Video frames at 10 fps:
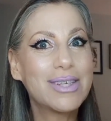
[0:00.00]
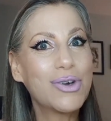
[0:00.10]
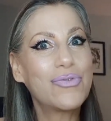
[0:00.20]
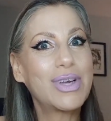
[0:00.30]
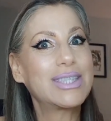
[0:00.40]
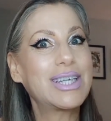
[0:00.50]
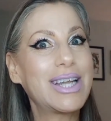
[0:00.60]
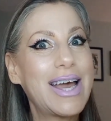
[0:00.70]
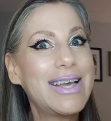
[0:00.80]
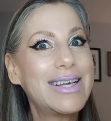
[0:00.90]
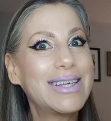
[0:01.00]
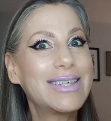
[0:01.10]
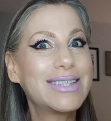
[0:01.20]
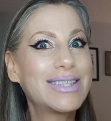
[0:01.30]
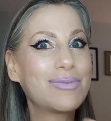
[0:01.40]
And don't forget to like,
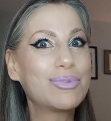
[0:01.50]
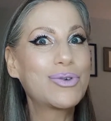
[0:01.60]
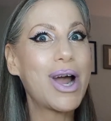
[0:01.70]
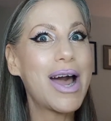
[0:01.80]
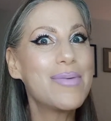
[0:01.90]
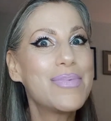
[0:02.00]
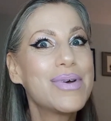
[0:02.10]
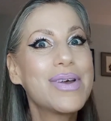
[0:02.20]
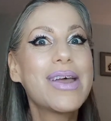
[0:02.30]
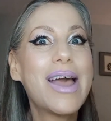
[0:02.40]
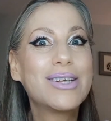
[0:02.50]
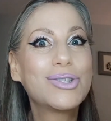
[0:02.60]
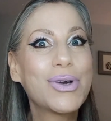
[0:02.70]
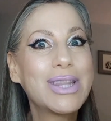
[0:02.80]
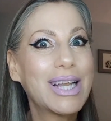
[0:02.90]
subscribe,
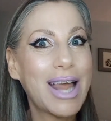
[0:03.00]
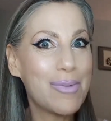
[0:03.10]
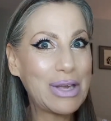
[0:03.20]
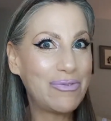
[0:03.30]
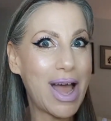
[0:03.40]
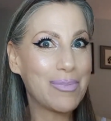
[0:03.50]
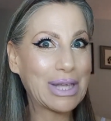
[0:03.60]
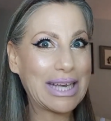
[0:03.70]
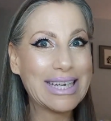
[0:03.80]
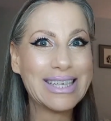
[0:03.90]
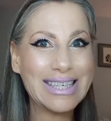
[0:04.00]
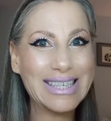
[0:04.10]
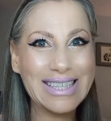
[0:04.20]
and join the Glammy family.